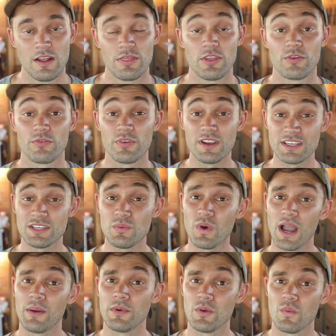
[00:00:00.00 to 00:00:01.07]
The reason
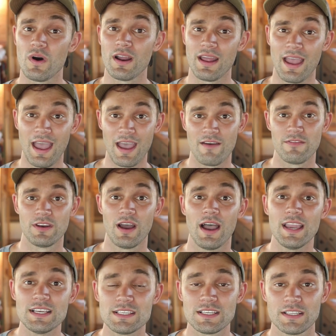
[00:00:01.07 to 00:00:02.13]
why we wanna have an
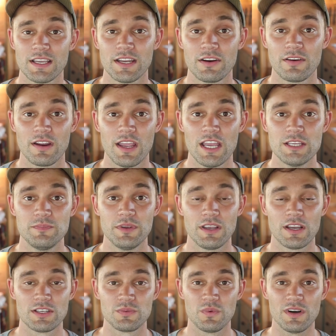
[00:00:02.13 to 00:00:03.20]
isolator is
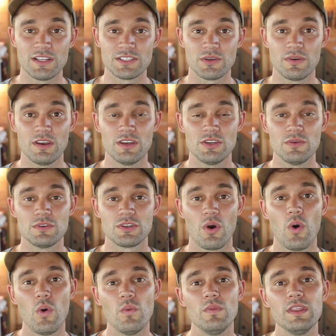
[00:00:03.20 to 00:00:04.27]
because what it's going to do is
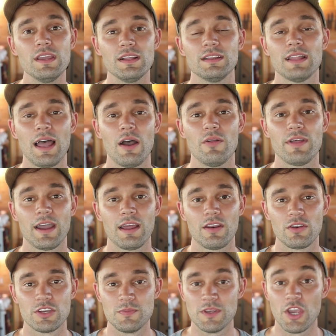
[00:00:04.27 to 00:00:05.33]
only allow
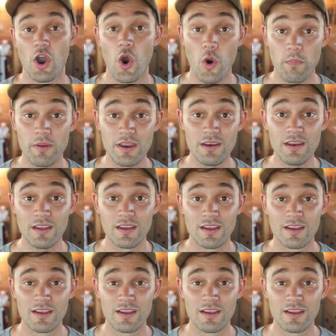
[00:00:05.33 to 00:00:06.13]
that to be open